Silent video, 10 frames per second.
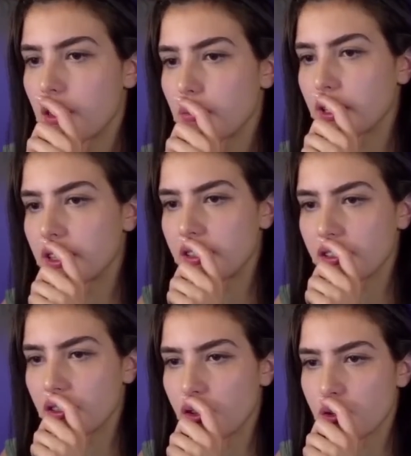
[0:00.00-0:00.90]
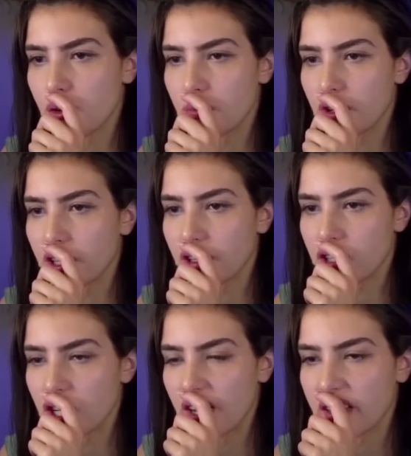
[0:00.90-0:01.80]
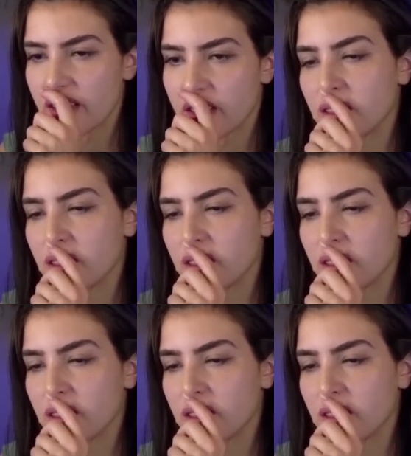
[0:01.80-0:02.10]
But this is also a pretty good check.